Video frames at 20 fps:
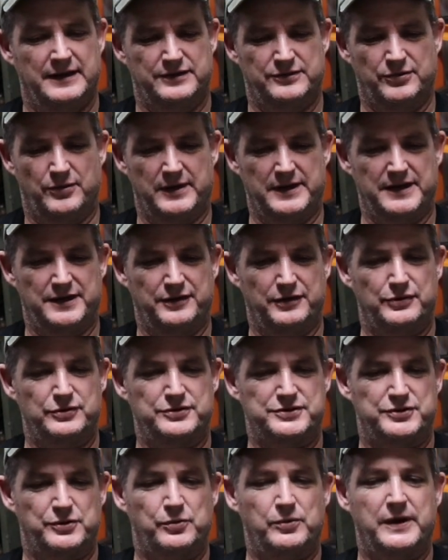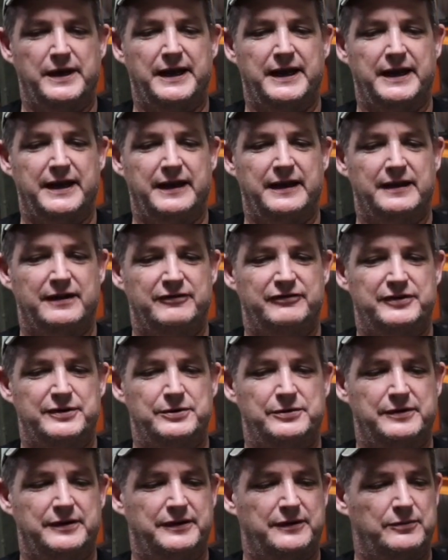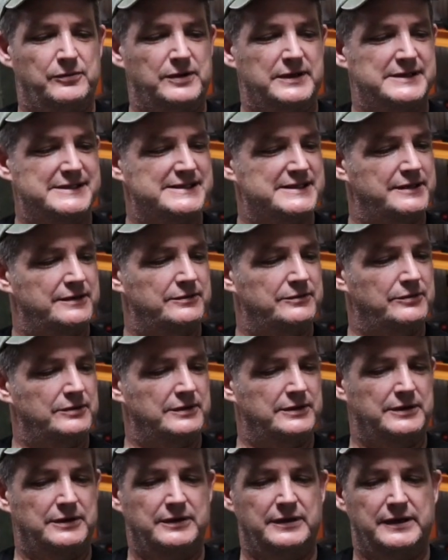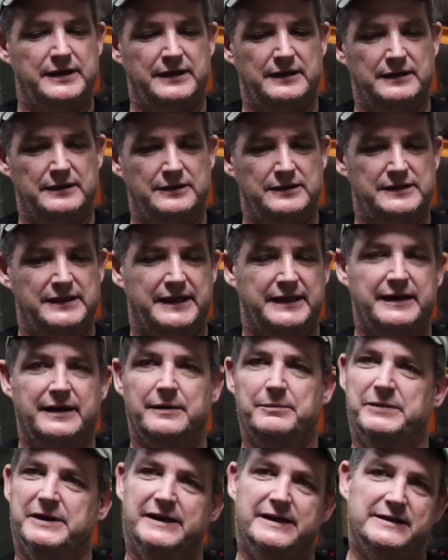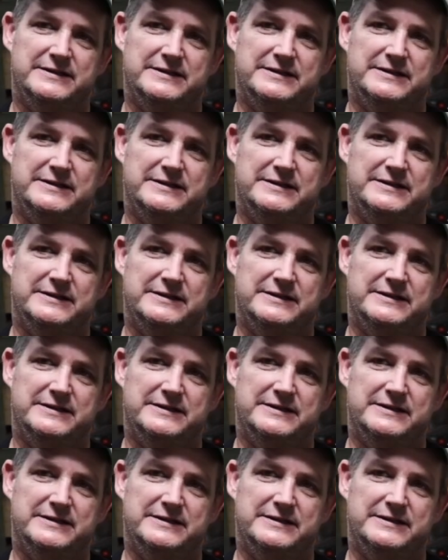20 of those away. A few of the ones that looked like they'd been